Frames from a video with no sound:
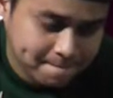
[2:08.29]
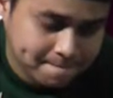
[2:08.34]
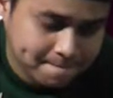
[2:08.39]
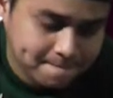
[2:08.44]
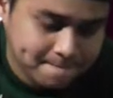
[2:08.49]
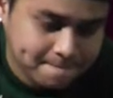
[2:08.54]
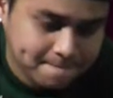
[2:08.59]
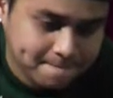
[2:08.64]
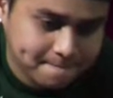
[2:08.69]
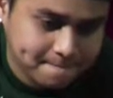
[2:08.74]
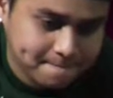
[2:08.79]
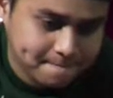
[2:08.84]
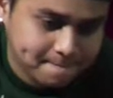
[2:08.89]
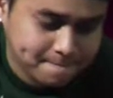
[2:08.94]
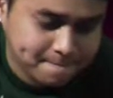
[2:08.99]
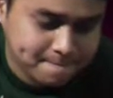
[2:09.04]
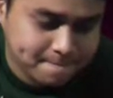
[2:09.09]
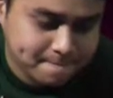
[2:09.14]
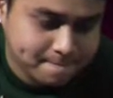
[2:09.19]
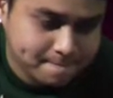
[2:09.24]

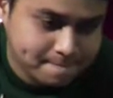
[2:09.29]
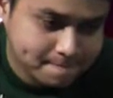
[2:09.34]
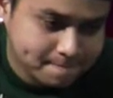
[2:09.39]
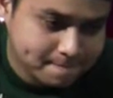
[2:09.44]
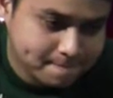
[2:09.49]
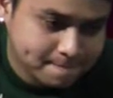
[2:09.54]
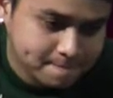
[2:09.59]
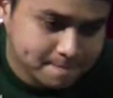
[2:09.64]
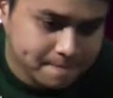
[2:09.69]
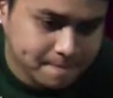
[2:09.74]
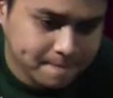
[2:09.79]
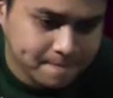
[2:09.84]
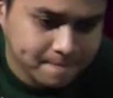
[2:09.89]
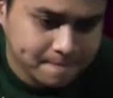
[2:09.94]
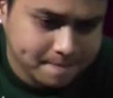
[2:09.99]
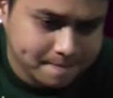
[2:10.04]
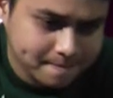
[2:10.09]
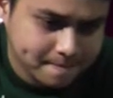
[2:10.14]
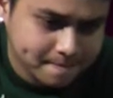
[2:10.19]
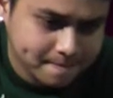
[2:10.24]

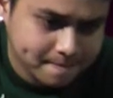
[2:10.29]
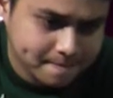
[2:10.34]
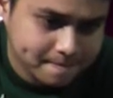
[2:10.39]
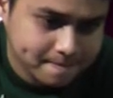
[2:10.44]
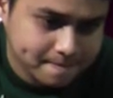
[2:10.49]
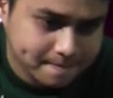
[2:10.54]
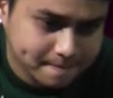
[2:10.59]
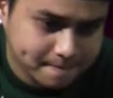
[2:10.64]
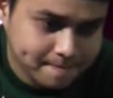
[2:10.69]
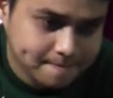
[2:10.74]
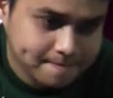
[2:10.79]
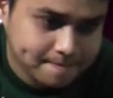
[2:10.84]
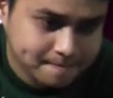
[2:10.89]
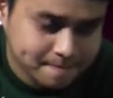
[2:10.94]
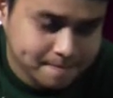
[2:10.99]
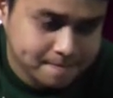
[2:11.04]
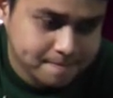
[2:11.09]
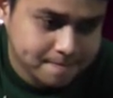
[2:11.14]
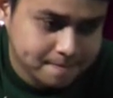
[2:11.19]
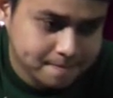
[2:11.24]

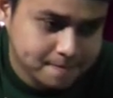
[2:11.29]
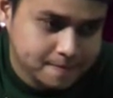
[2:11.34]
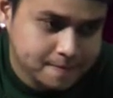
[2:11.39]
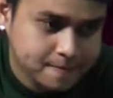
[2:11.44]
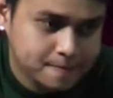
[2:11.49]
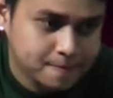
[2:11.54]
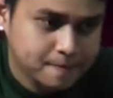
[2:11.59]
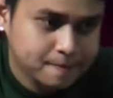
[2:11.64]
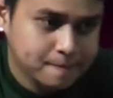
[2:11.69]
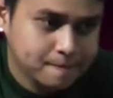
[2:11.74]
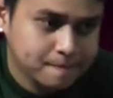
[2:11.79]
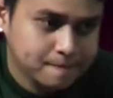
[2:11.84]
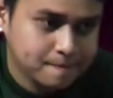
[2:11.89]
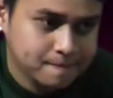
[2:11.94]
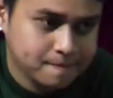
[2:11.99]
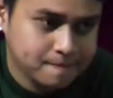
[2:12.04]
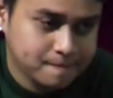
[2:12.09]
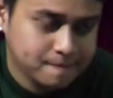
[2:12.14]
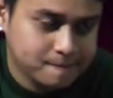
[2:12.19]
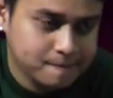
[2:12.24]

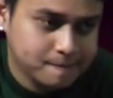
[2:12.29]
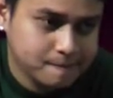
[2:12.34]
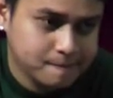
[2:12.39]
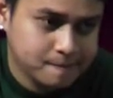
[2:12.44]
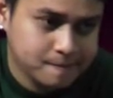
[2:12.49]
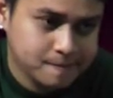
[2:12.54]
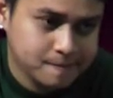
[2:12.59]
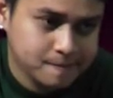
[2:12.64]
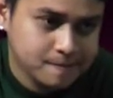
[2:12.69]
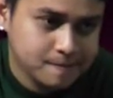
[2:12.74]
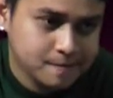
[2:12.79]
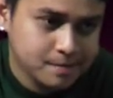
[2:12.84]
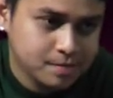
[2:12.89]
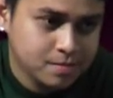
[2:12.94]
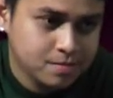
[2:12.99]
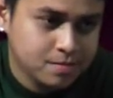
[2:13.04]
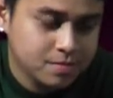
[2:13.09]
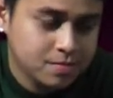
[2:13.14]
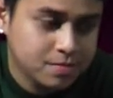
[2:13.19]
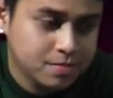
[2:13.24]
The person shown says nothing.